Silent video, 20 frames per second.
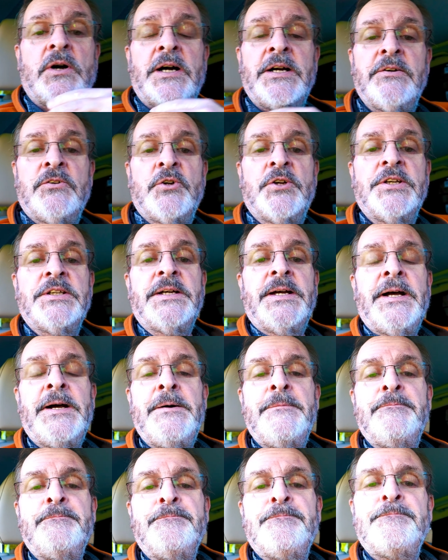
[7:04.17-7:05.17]
I've got a,
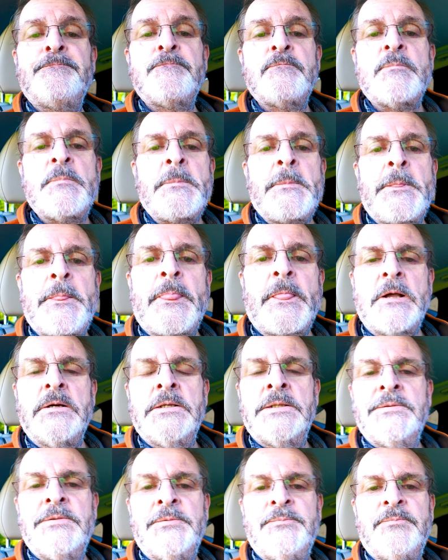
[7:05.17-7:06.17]
um,
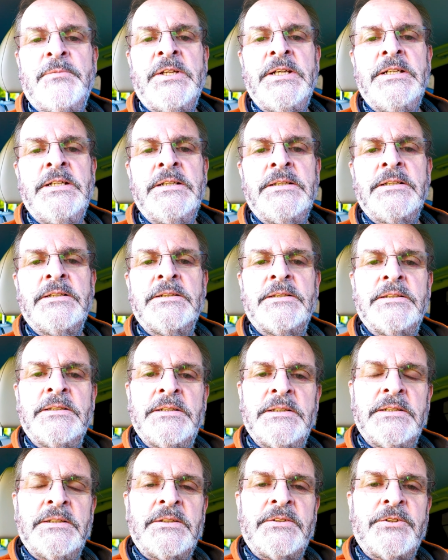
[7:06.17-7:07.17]
uh, the
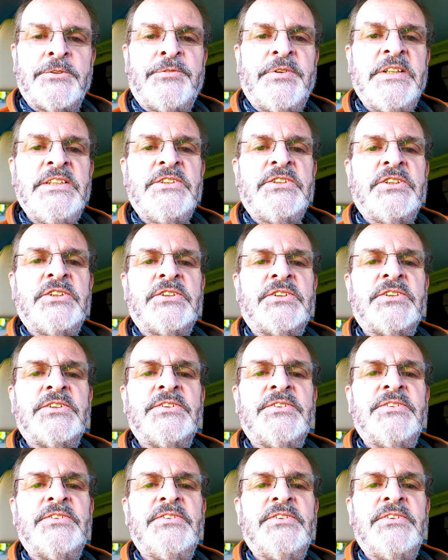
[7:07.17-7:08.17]
the features
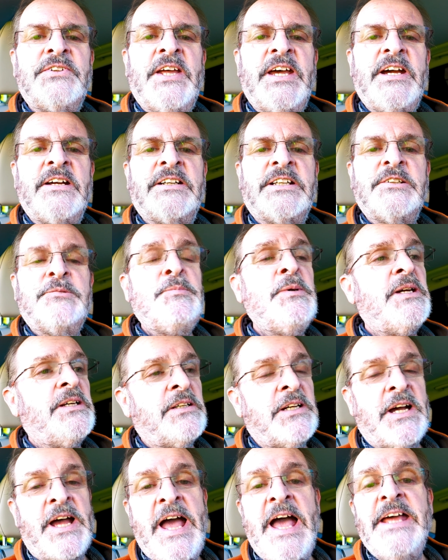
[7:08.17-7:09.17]
there gives me
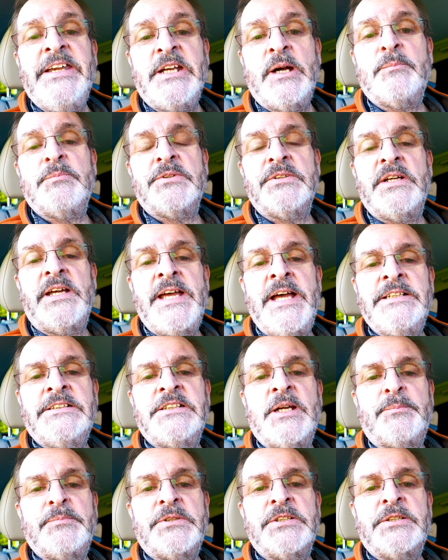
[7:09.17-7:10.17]
a head up heads
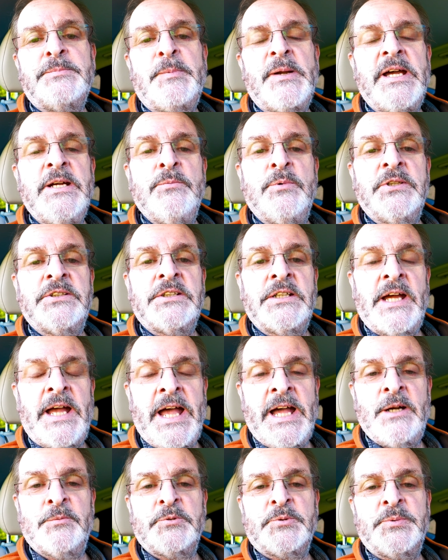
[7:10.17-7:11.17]
up display which
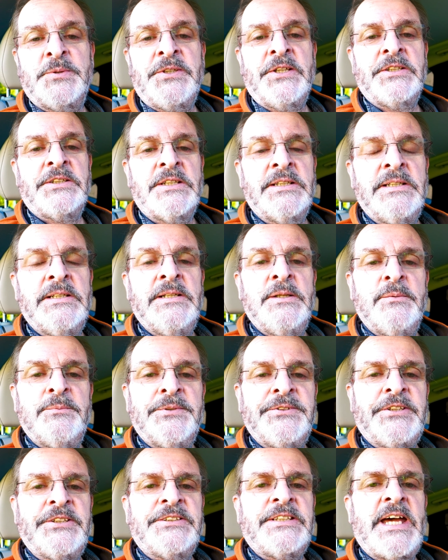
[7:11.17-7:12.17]
helps with the
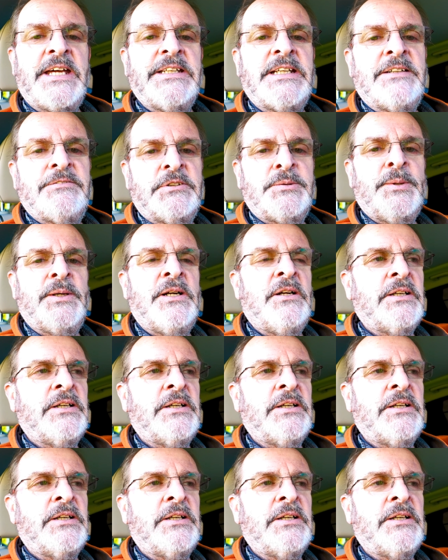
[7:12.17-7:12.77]
with the sat nav as well.